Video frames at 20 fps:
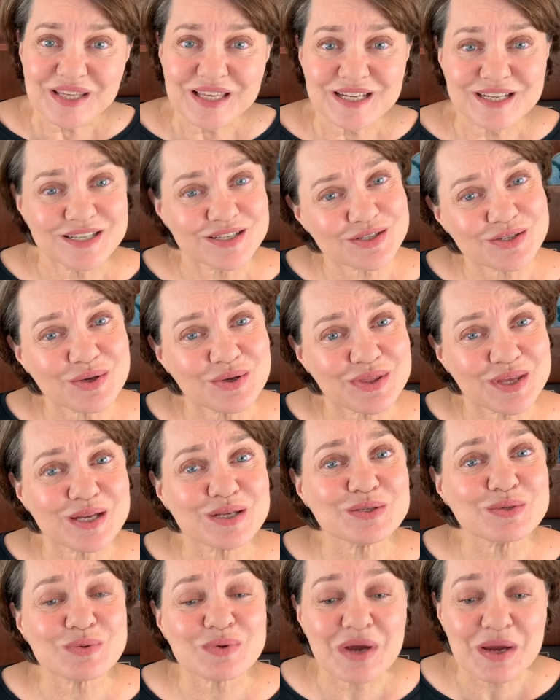So
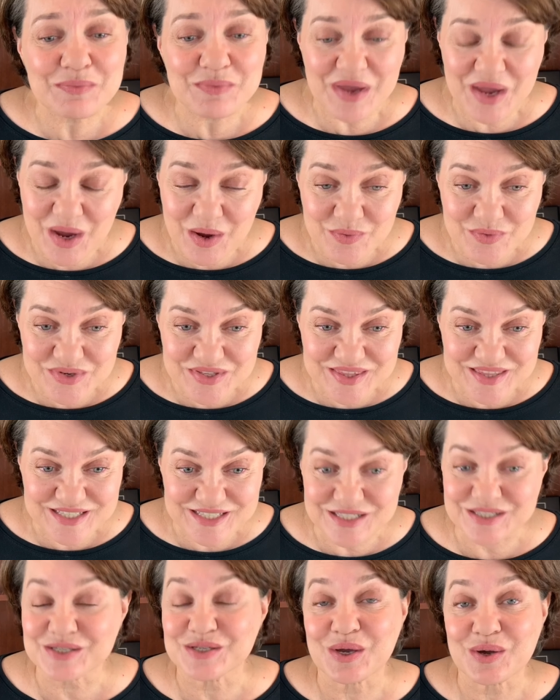that's where I'm at with
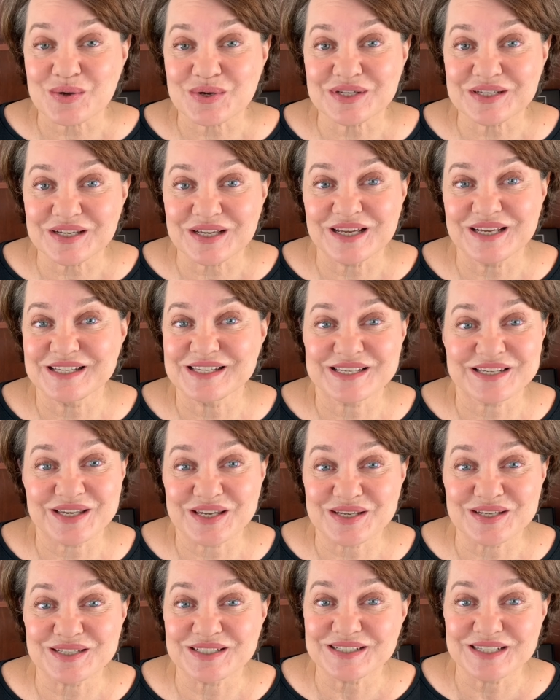this yoga
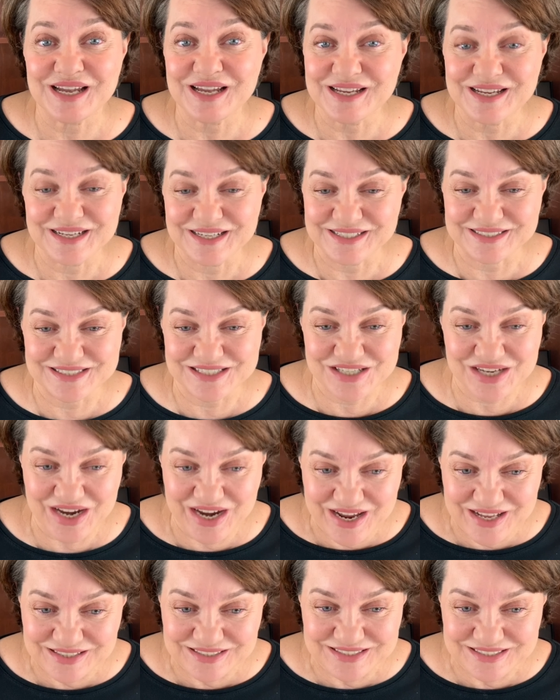skin
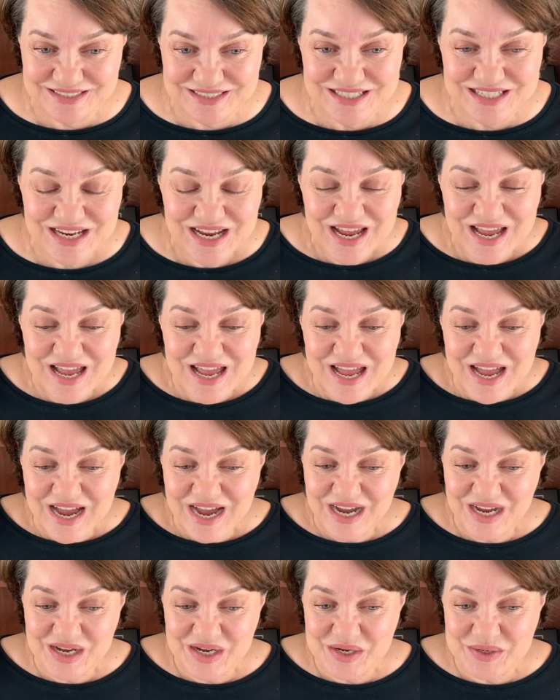challenge.
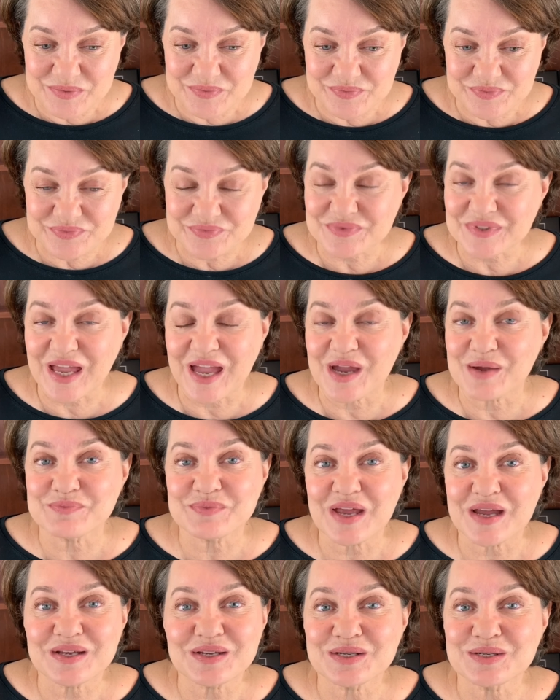I'm
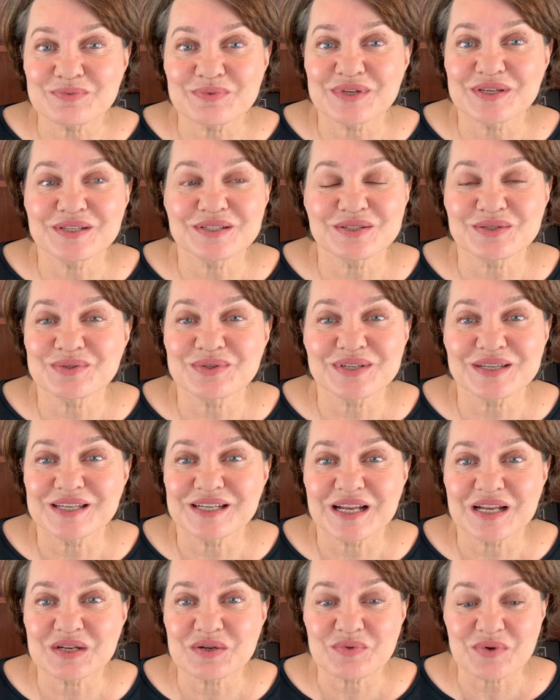not going to be doing it
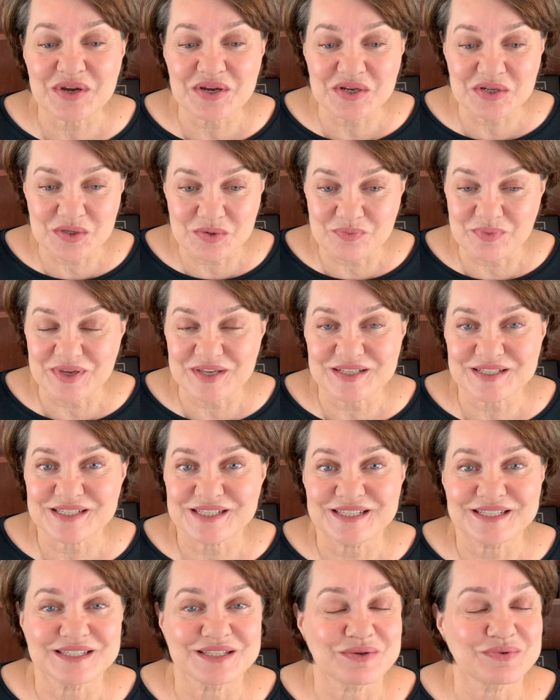on a regular
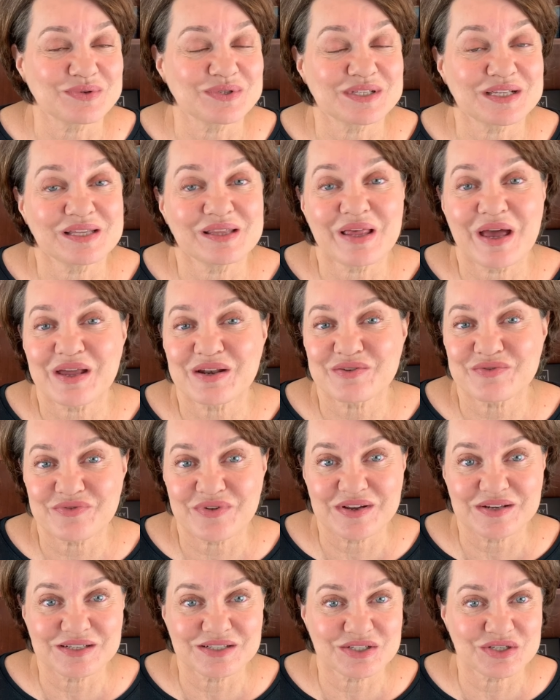basis. It was a lot of
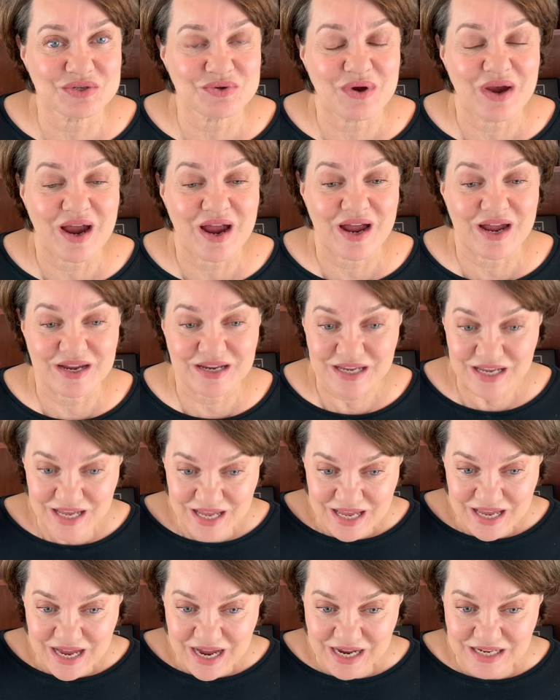fun to try.
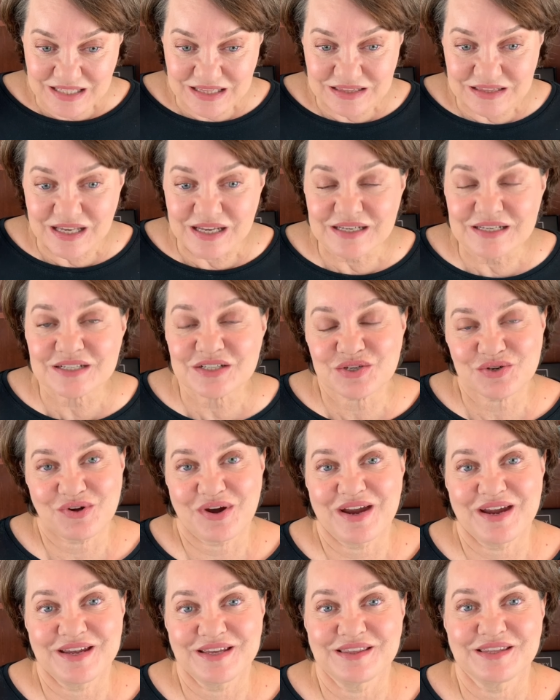I like
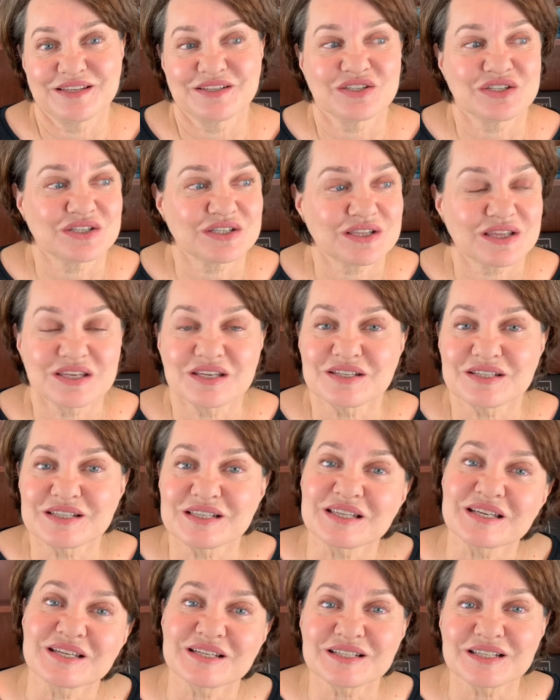trying these
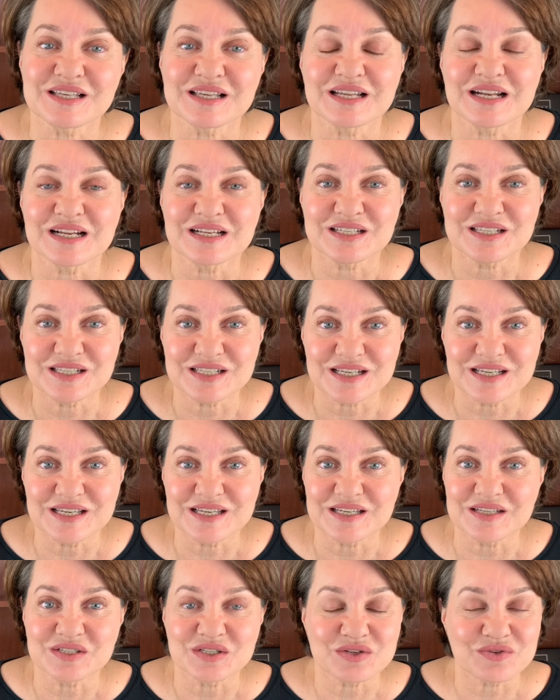things that I see
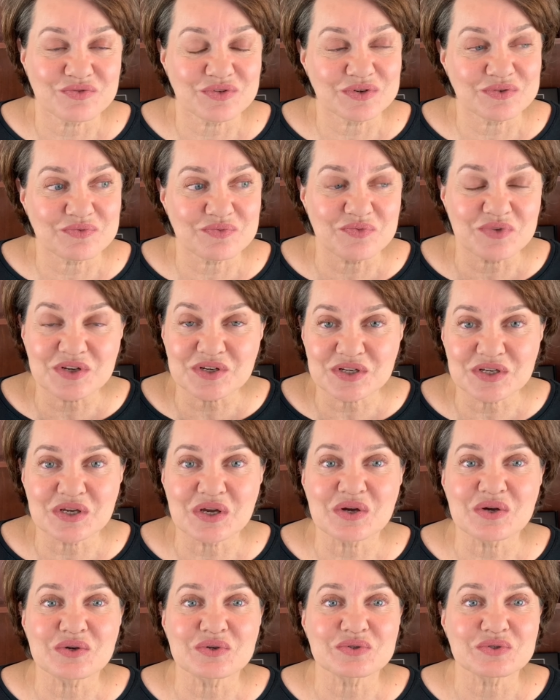in different
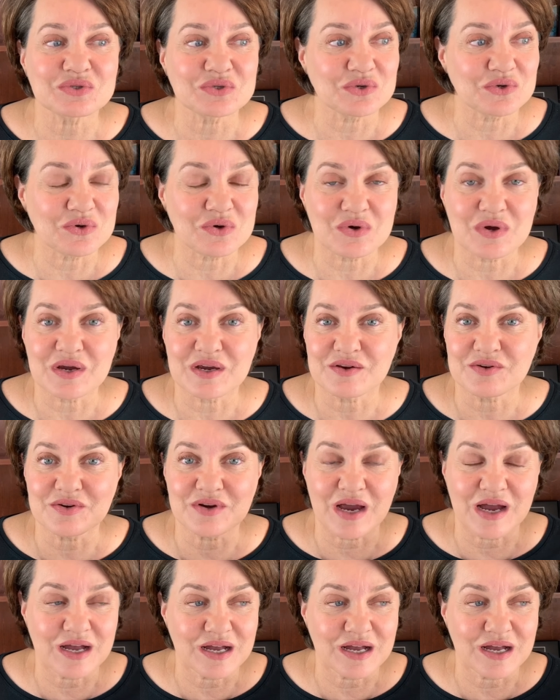videos or